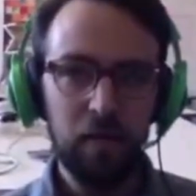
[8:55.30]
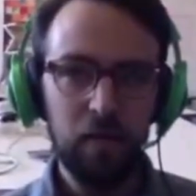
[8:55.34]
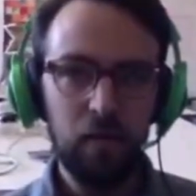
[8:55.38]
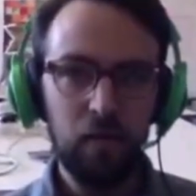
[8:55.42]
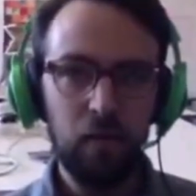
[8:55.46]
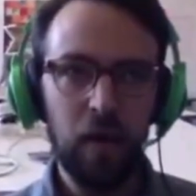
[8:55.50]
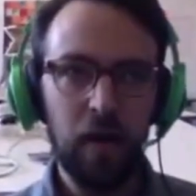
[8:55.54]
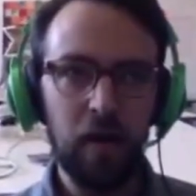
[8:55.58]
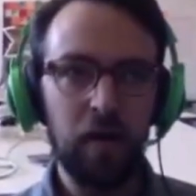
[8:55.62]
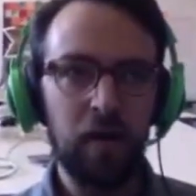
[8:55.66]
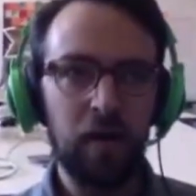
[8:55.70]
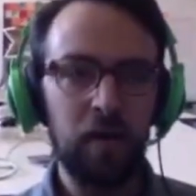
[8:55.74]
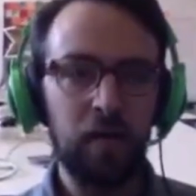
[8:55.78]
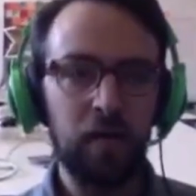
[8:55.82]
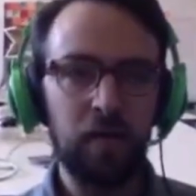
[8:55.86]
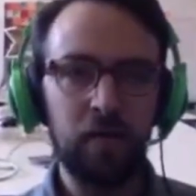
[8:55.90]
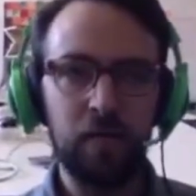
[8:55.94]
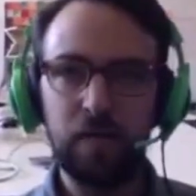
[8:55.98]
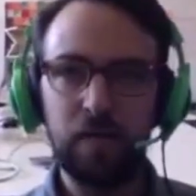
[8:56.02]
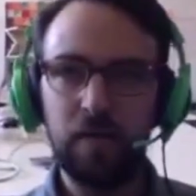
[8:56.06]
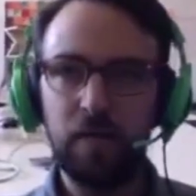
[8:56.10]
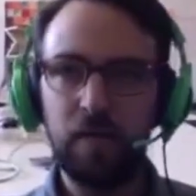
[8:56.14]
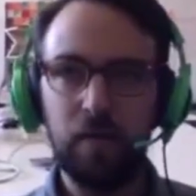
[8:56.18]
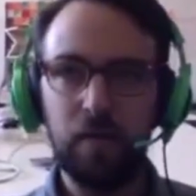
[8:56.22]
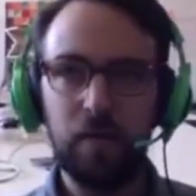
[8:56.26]
where
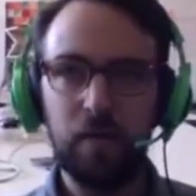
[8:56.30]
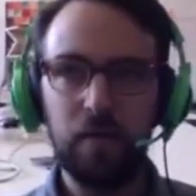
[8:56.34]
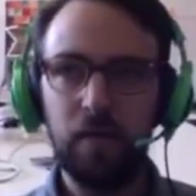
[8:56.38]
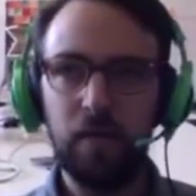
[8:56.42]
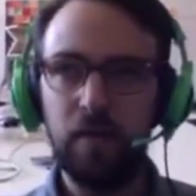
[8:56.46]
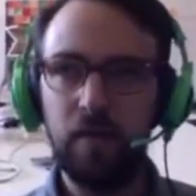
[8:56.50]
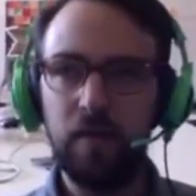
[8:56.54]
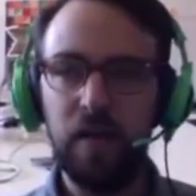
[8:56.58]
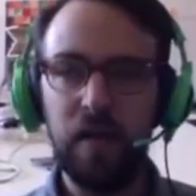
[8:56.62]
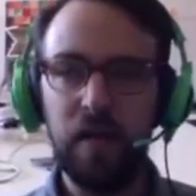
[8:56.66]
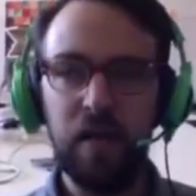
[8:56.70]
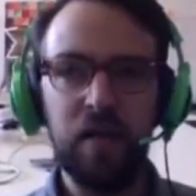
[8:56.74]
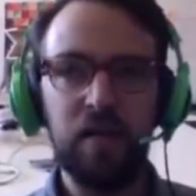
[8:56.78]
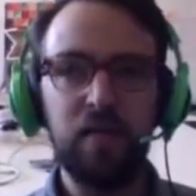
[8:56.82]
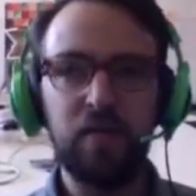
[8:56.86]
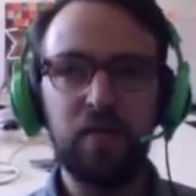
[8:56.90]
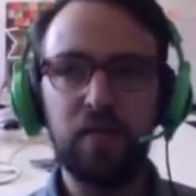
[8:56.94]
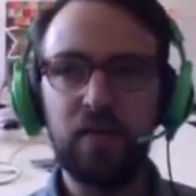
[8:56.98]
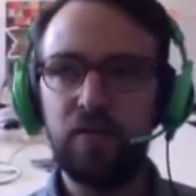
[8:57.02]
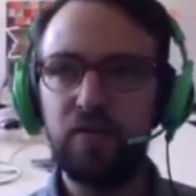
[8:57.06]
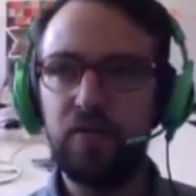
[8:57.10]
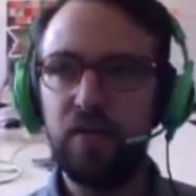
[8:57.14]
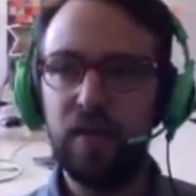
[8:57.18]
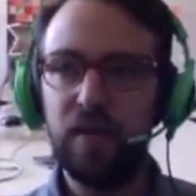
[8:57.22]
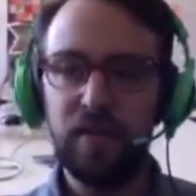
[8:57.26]
the
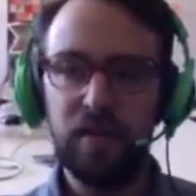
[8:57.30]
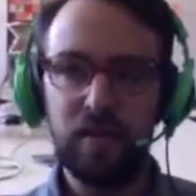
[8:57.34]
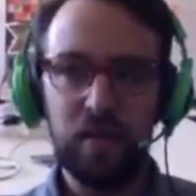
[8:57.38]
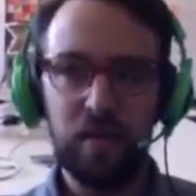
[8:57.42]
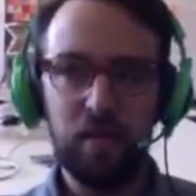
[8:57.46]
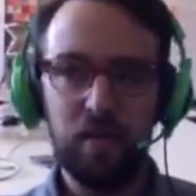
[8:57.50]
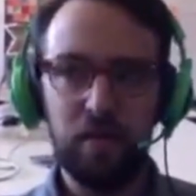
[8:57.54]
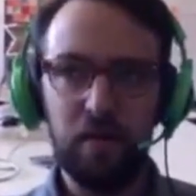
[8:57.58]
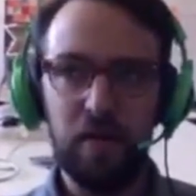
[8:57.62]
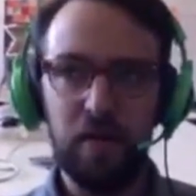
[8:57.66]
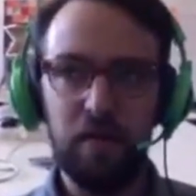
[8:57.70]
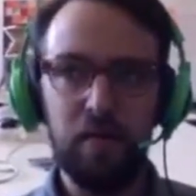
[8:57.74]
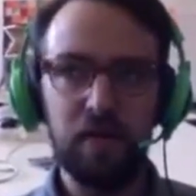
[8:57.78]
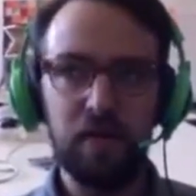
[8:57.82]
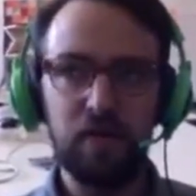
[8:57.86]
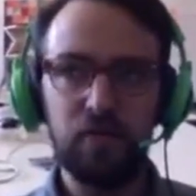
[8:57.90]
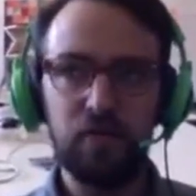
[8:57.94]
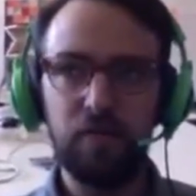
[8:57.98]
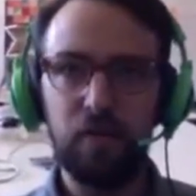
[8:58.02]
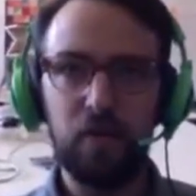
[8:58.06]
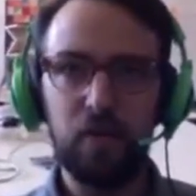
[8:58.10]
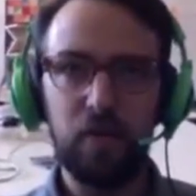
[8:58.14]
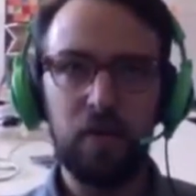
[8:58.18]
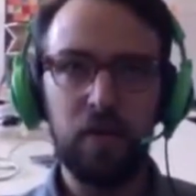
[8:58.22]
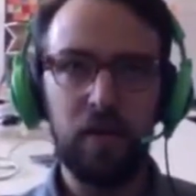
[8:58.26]
industry is going to be much
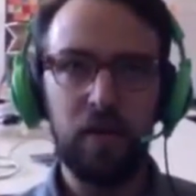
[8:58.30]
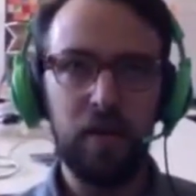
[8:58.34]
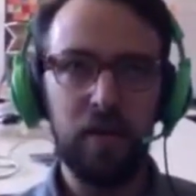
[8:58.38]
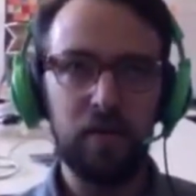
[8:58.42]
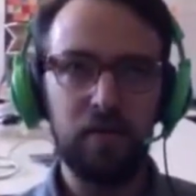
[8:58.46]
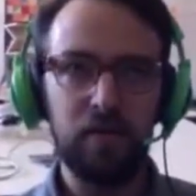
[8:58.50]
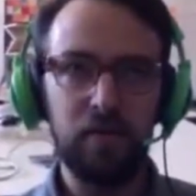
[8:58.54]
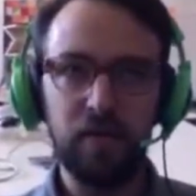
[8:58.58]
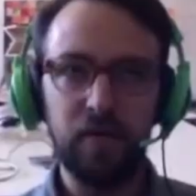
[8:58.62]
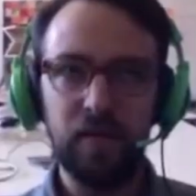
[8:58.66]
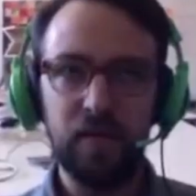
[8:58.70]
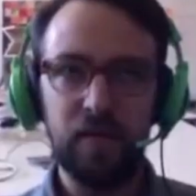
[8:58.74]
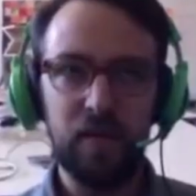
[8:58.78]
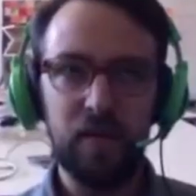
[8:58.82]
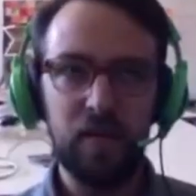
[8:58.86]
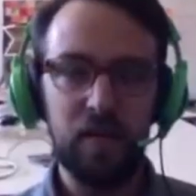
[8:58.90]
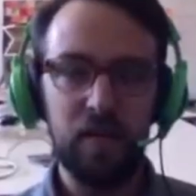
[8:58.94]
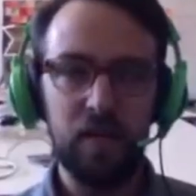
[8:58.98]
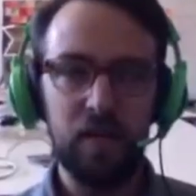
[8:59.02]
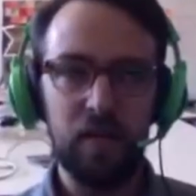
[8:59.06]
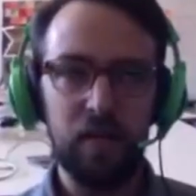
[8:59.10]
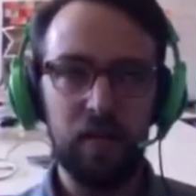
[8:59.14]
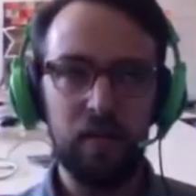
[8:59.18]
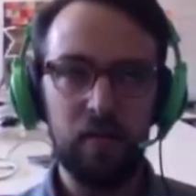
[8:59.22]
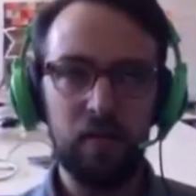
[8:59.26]
more interested
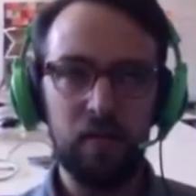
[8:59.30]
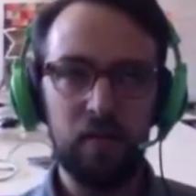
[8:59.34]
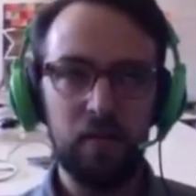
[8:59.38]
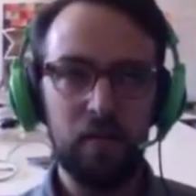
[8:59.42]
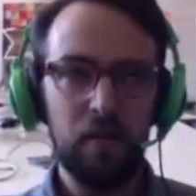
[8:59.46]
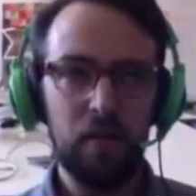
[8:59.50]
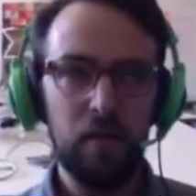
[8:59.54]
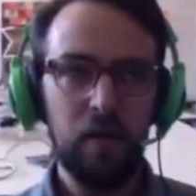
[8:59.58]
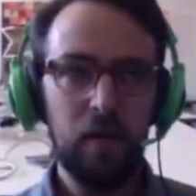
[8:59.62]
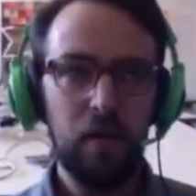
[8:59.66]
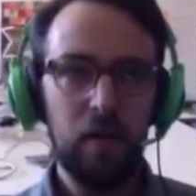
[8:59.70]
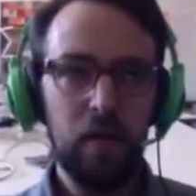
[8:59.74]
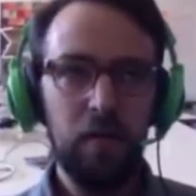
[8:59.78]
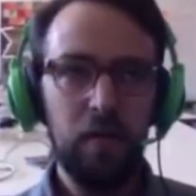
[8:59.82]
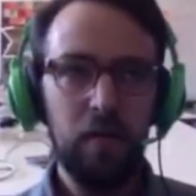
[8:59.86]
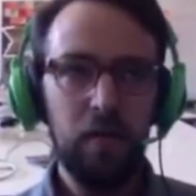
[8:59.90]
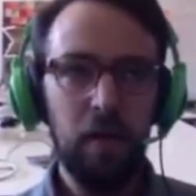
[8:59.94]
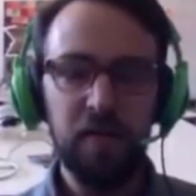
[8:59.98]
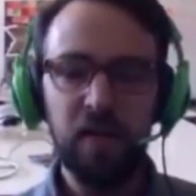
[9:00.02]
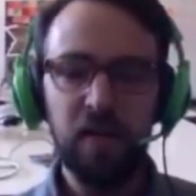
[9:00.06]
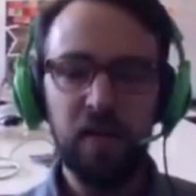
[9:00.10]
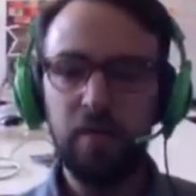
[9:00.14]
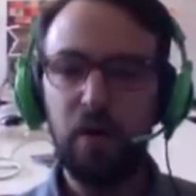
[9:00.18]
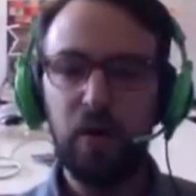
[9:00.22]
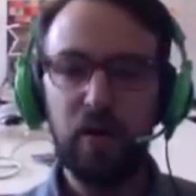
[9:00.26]
in
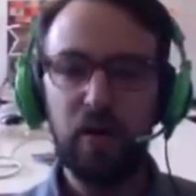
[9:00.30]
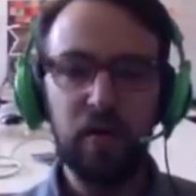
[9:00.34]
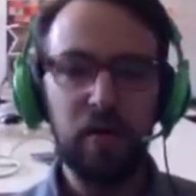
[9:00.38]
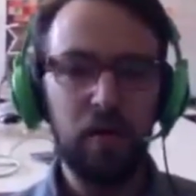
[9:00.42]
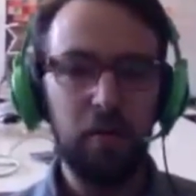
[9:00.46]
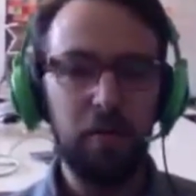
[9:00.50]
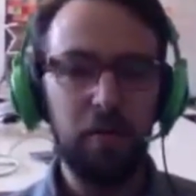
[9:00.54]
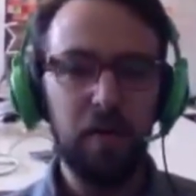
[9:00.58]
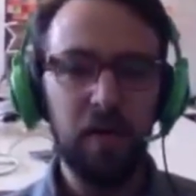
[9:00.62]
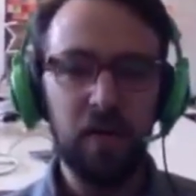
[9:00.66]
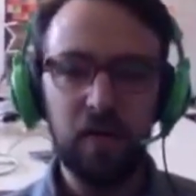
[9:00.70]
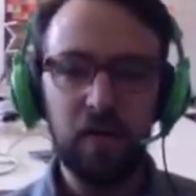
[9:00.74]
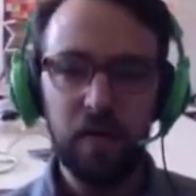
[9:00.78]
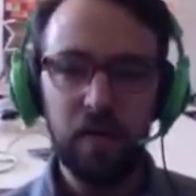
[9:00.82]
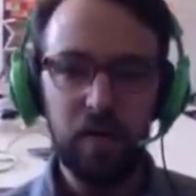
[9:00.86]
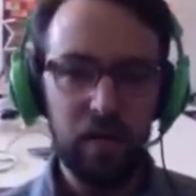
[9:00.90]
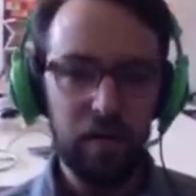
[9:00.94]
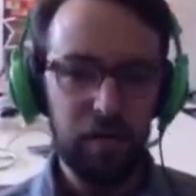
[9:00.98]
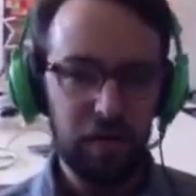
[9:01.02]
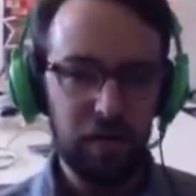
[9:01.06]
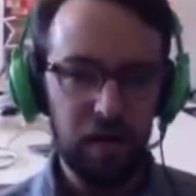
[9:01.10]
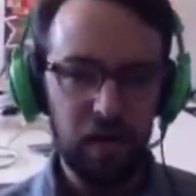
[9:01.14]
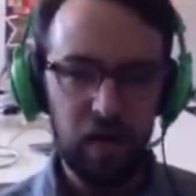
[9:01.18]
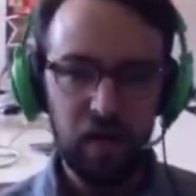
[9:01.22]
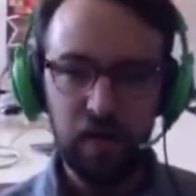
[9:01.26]
maybe the marketability
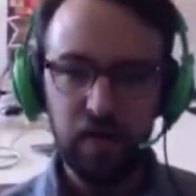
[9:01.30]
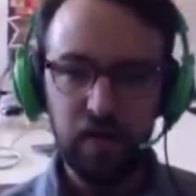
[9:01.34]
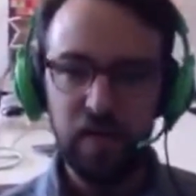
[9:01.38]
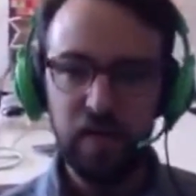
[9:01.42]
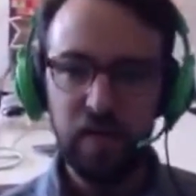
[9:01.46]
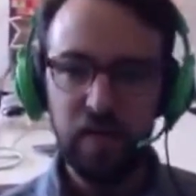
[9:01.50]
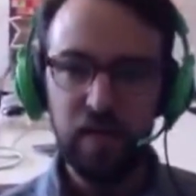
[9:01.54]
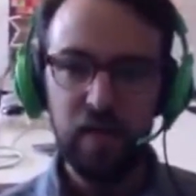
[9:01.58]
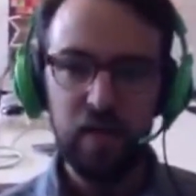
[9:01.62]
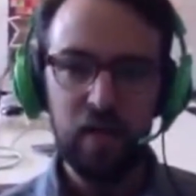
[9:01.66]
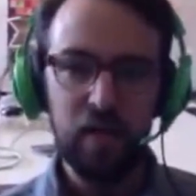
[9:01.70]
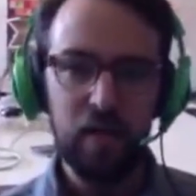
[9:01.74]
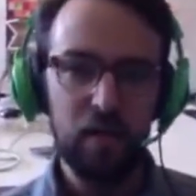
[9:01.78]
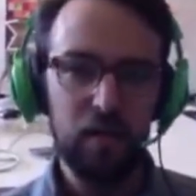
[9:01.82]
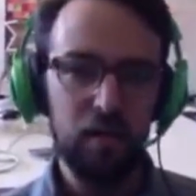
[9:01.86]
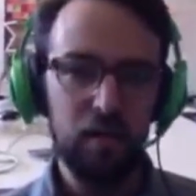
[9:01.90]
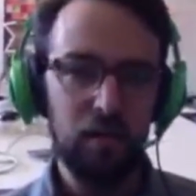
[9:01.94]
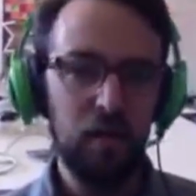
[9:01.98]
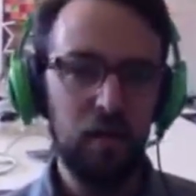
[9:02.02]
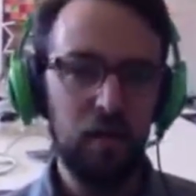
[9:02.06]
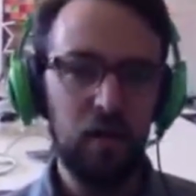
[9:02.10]
of an idea.